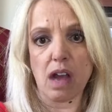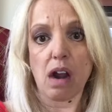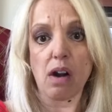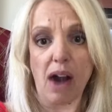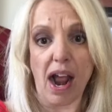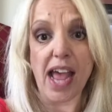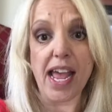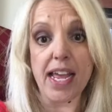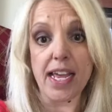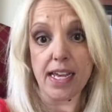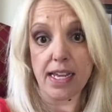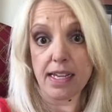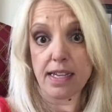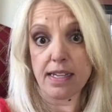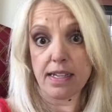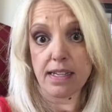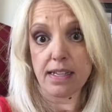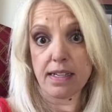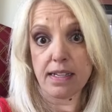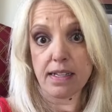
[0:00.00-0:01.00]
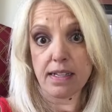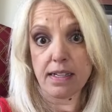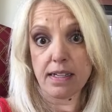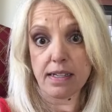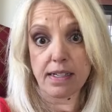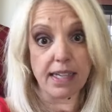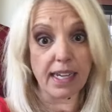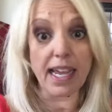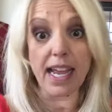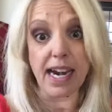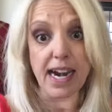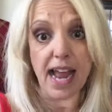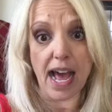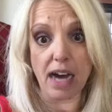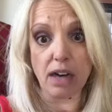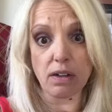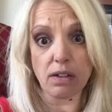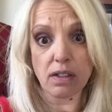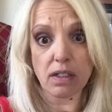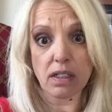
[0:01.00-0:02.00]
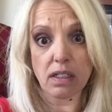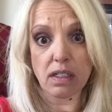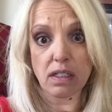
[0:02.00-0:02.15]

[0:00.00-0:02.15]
All right? Do you get it now?